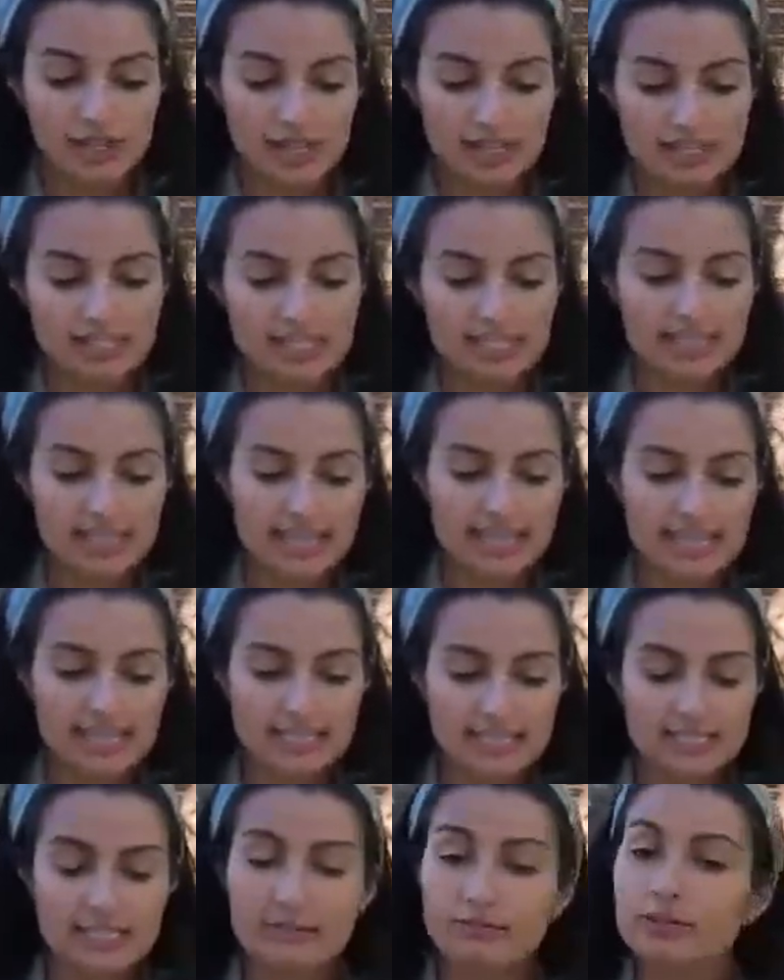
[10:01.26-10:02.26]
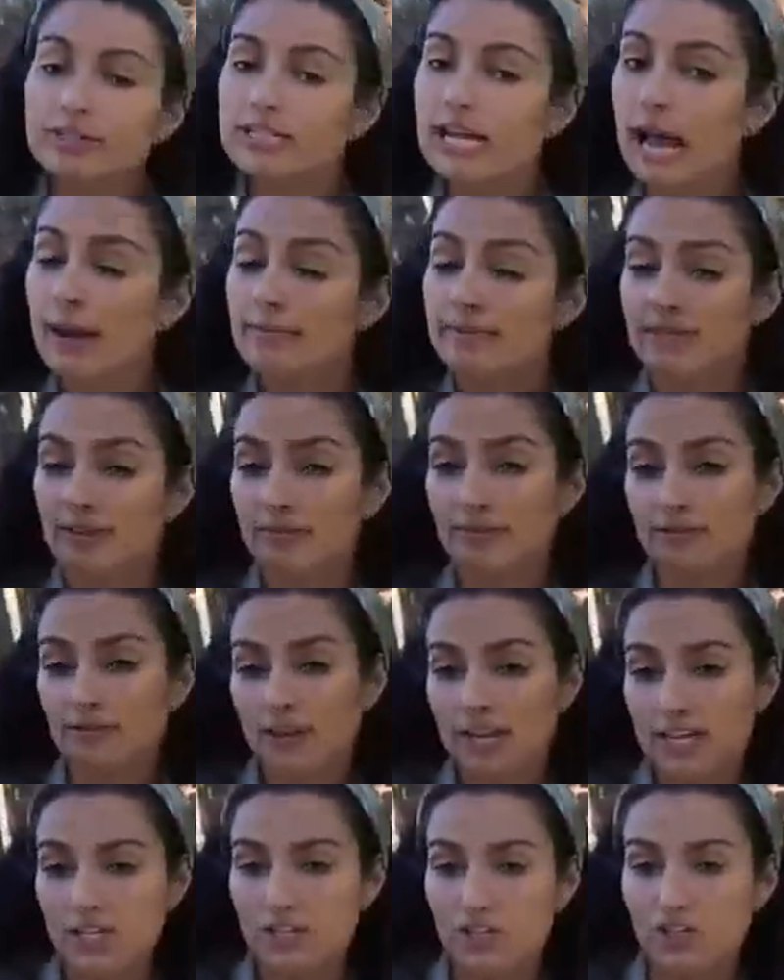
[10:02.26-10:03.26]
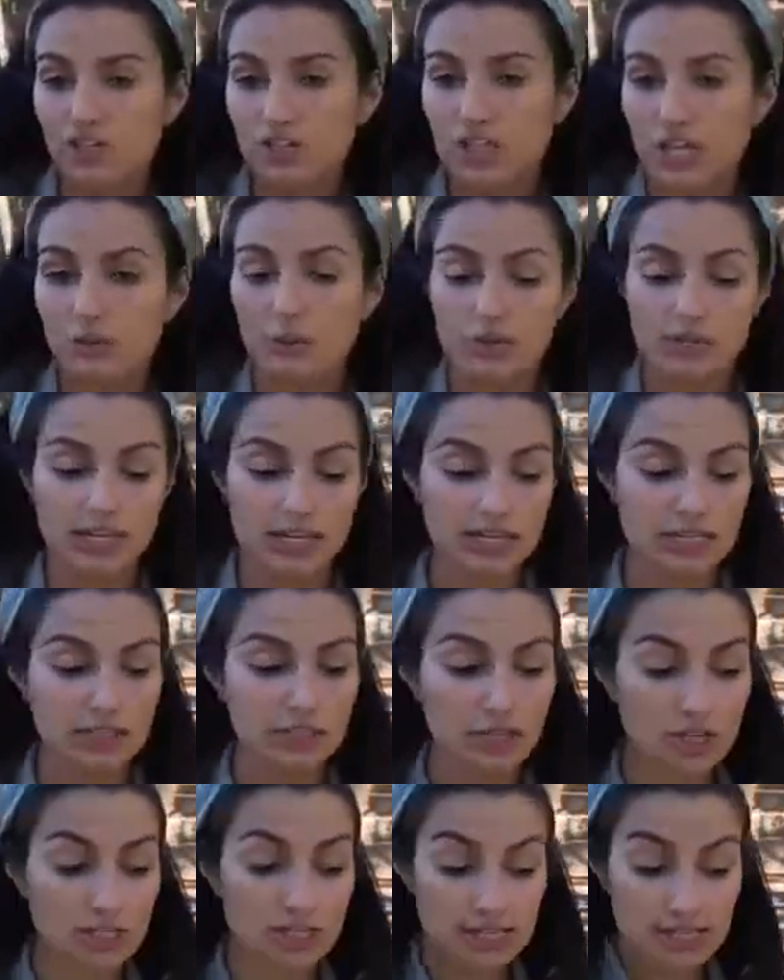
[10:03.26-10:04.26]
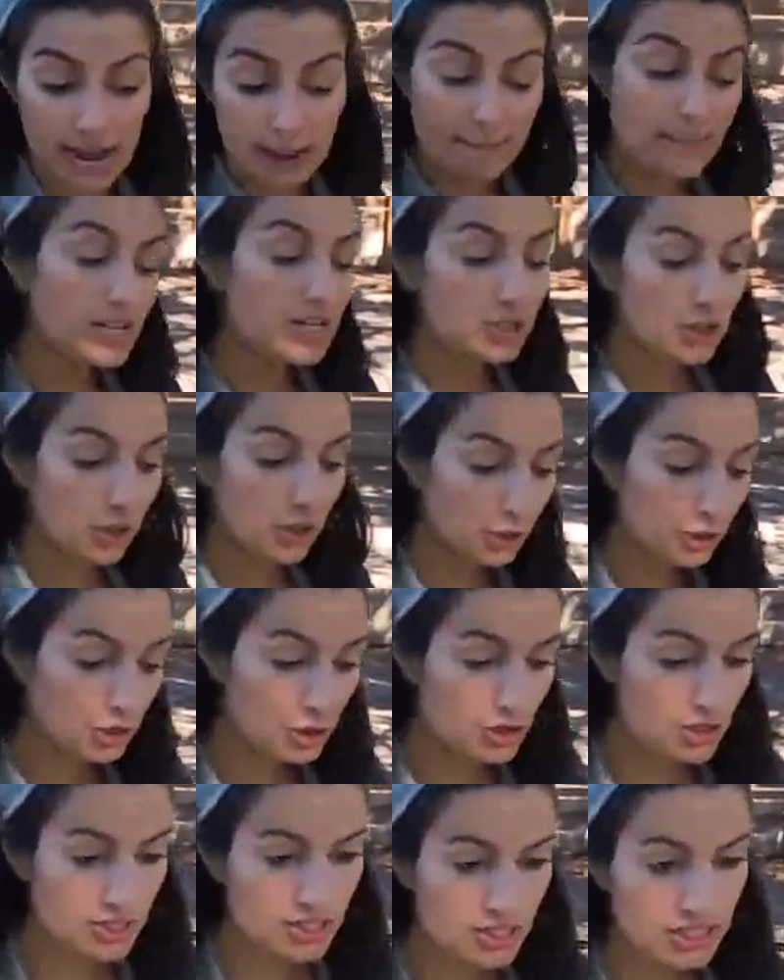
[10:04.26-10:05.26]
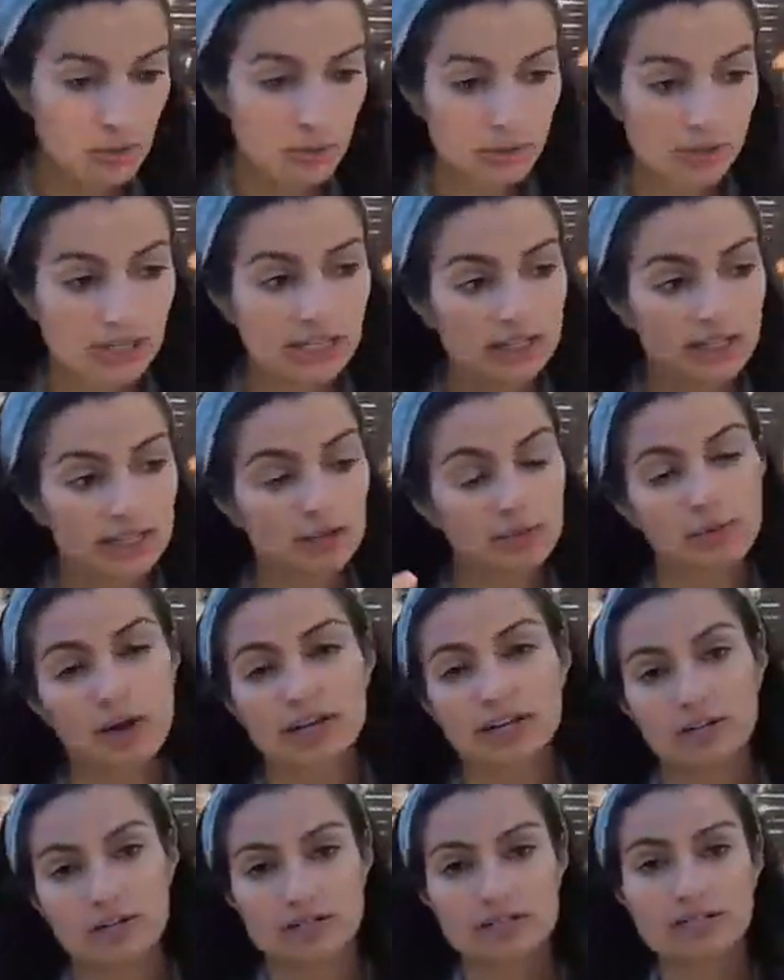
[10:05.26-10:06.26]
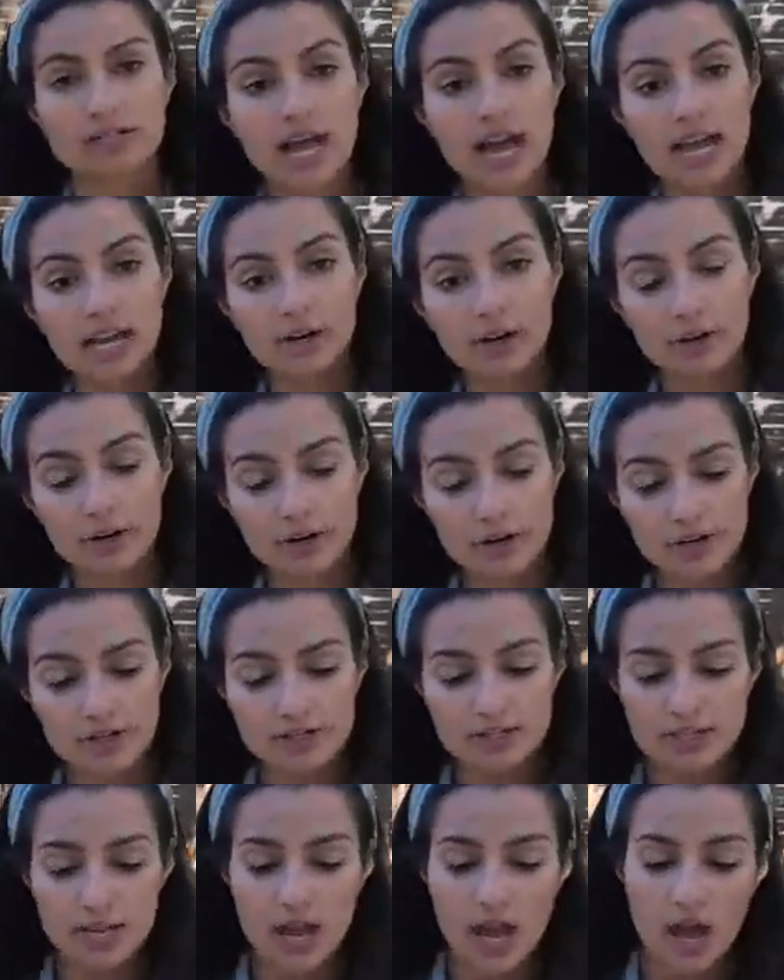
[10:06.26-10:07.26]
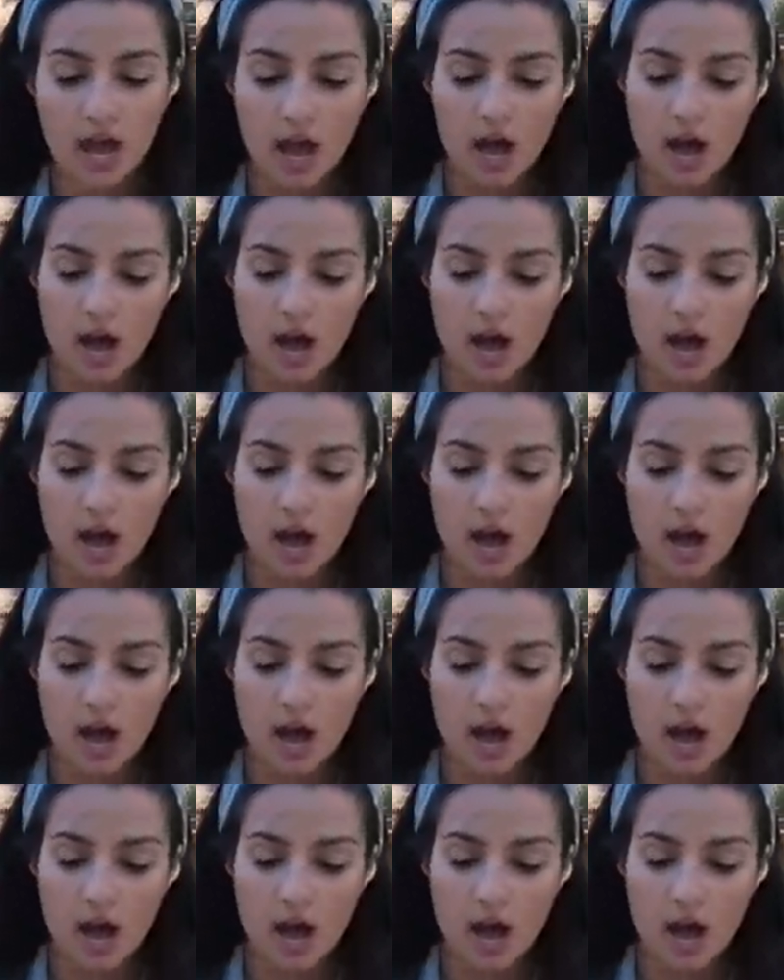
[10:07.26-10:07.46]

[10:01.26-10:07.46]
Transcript: really like to eat different types of fish. They will eat snapping turtles. They will eat like red ear sliders.